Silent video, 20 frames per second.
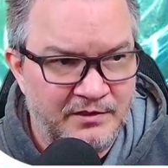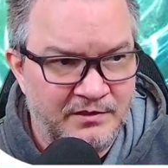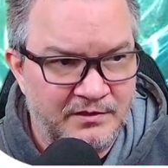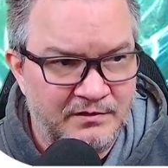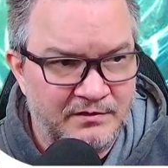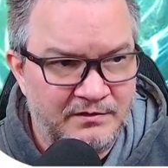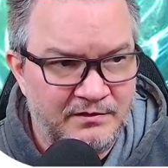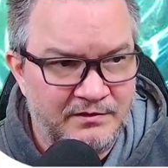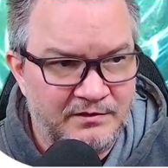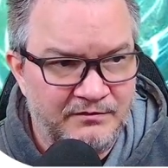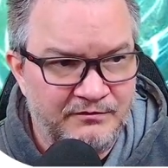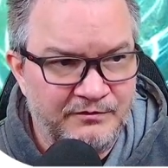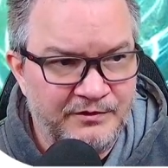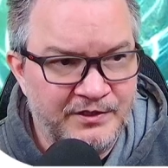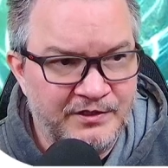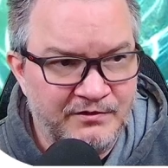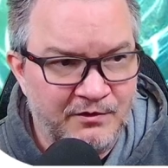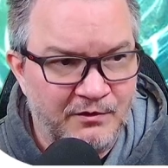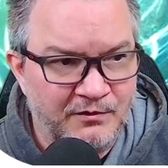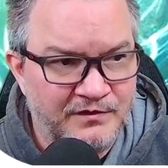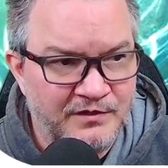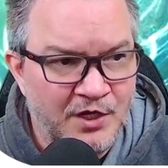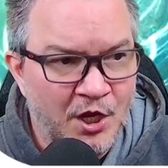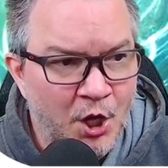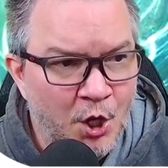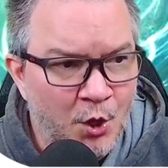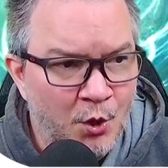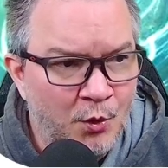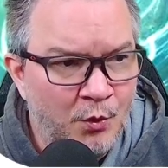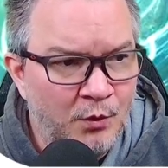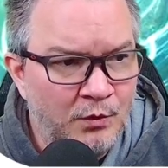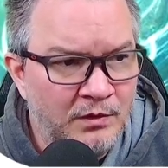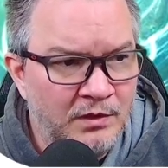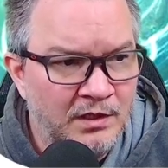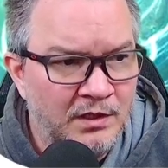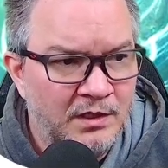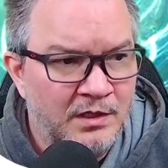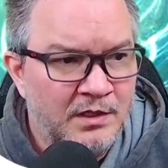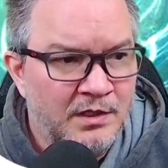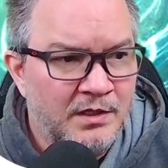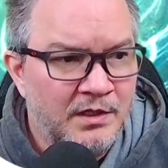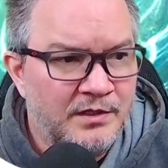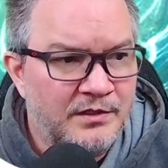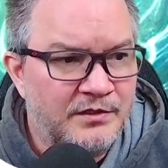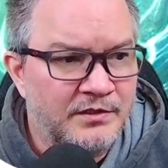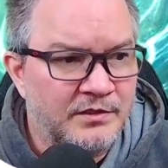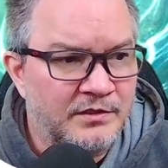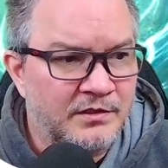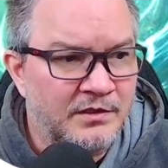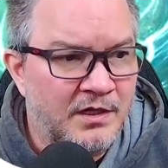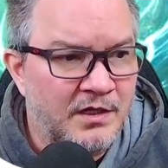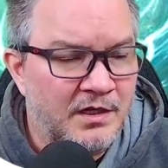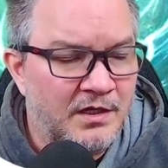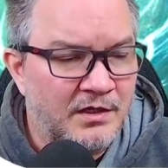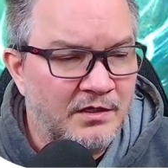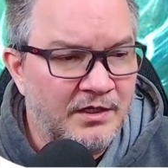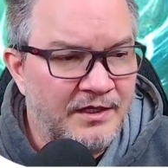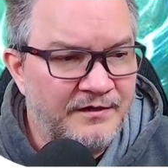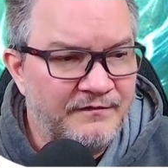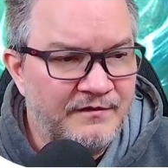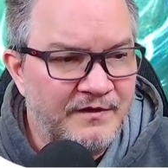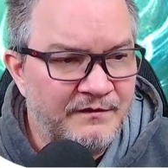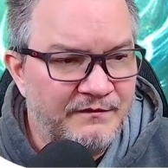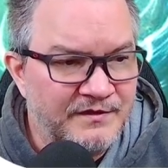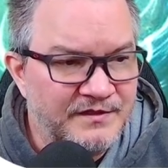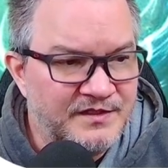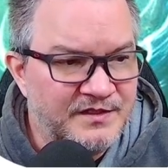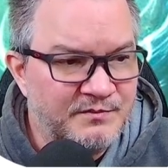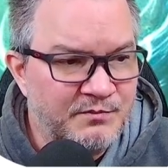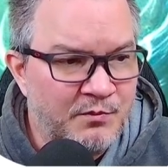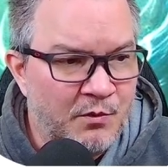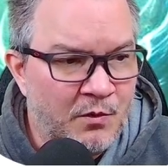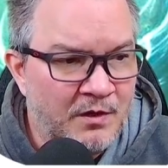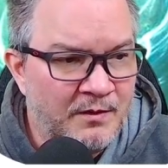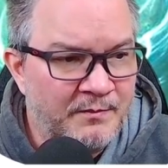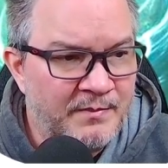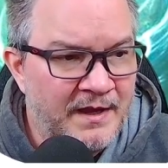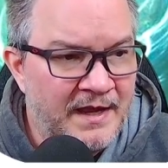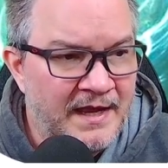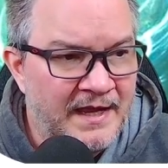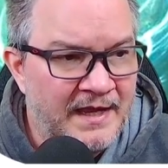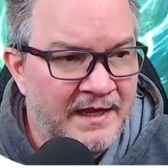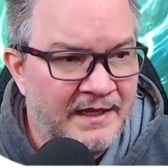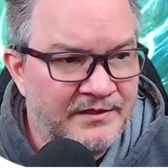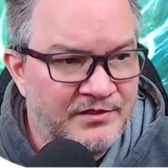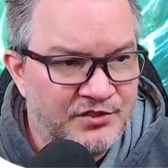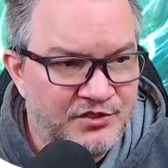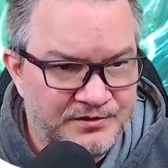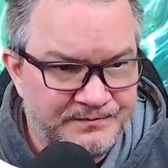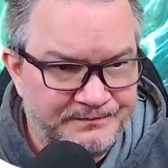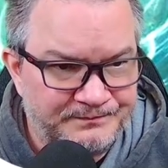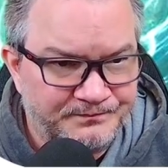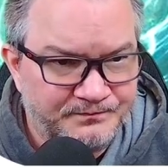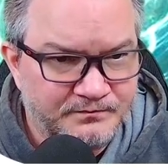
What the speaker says: regrowth cone, your life-giving spore patch,